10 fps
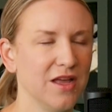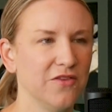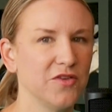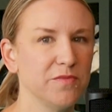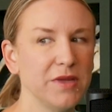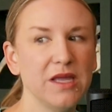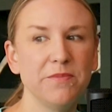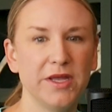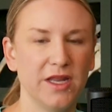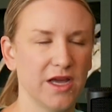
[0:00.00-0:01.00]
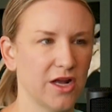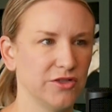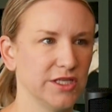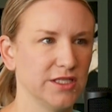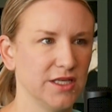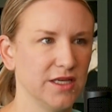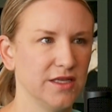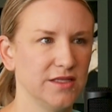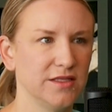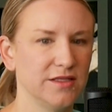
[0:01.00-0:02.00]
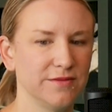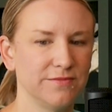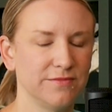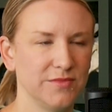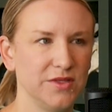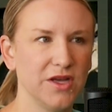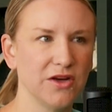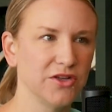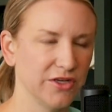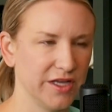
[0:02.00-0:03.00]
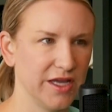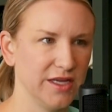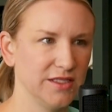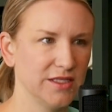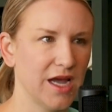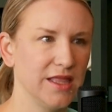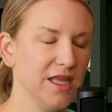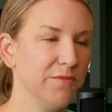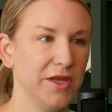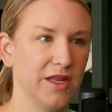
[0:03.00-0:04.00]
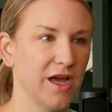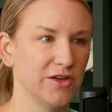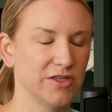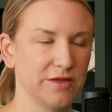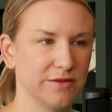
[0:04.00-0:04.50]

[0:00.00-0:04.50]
For me, pediatrics is younger kids. I think pediatric